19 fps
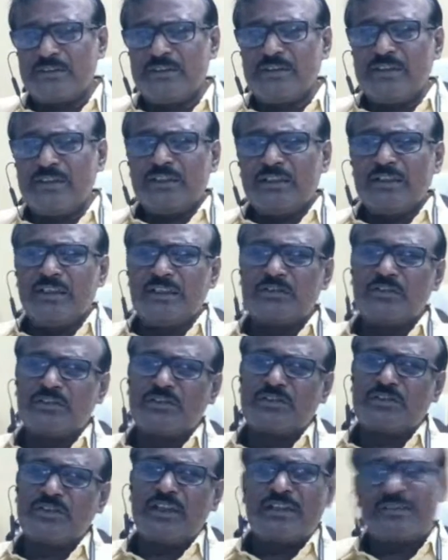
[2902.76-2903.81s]
just
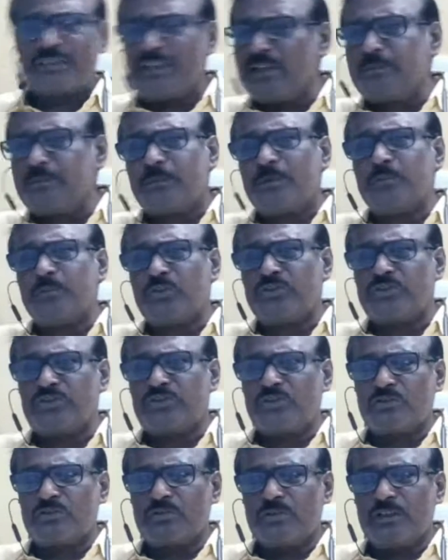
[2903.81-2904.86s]
escaped from police custody,
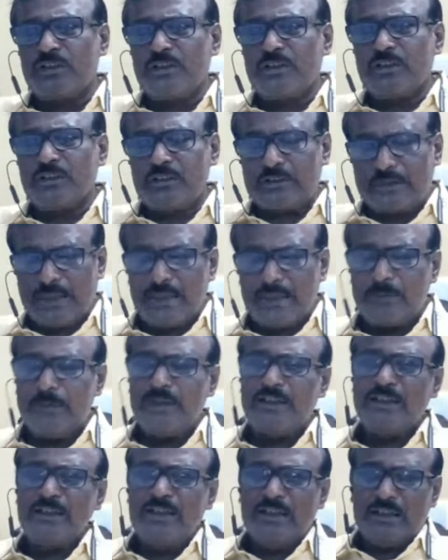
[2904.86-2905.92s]
thereby
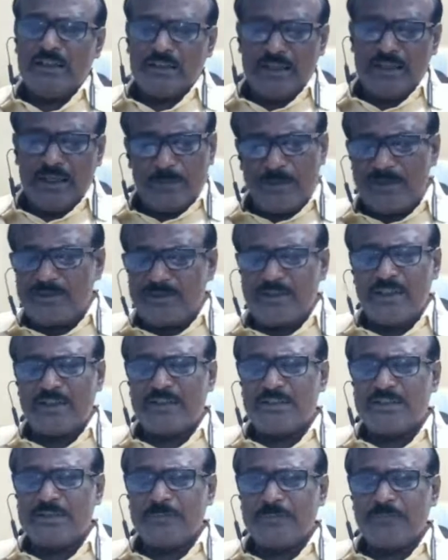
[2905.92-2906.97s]
he evades the arrest.
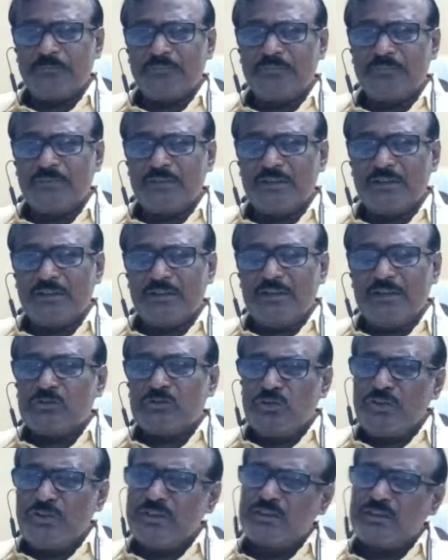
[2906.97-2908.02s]
So in
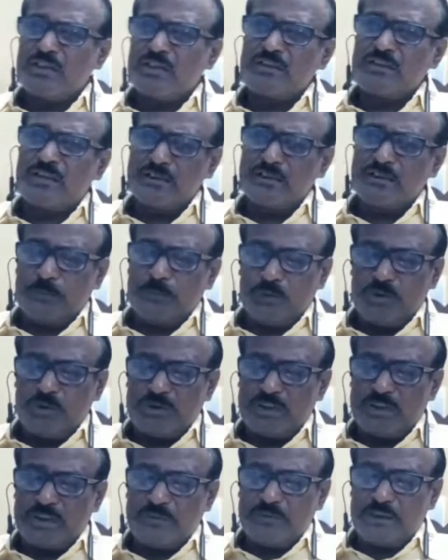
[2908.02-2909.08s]
such case, the police has been
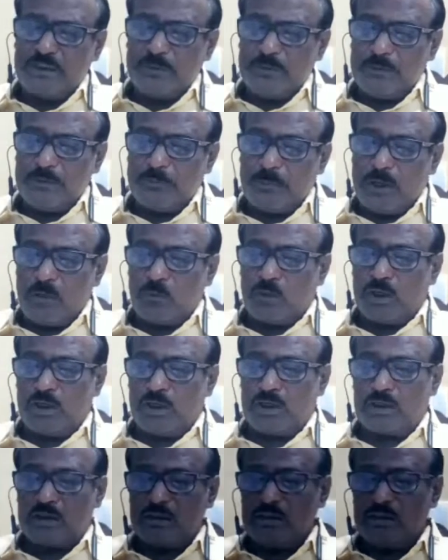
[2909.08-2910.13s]
given power
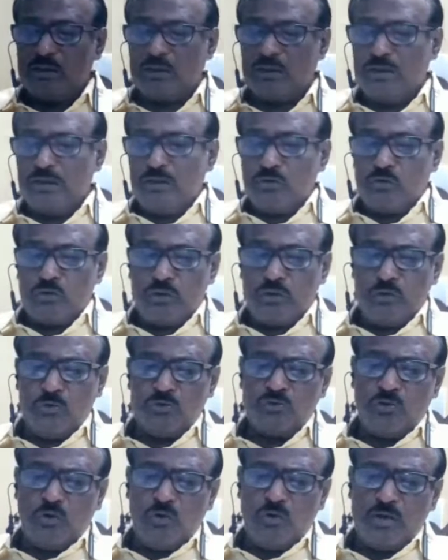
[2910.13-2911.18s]
to use
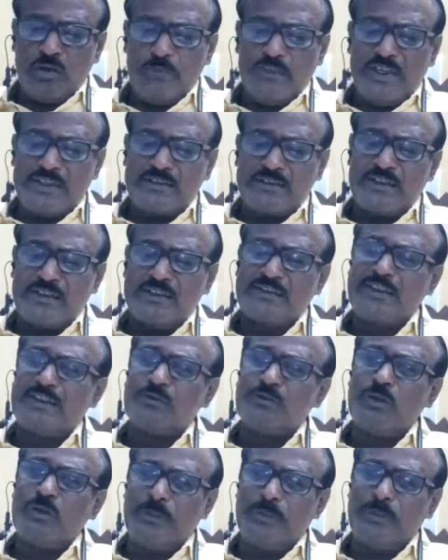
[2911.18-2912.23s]
all means necessary to effect the